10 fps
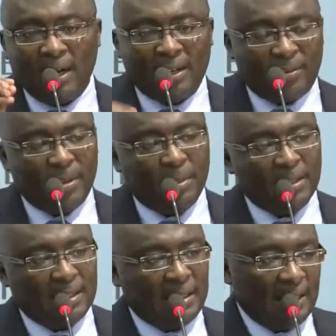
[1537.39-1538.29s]

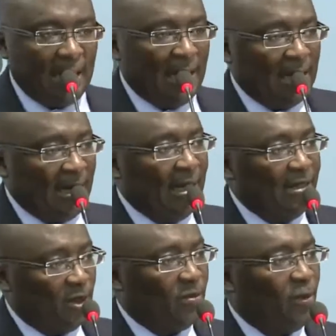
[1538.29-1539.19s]
agreement in Ghana
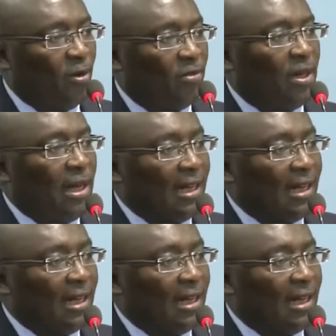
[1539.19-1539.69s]
henceforth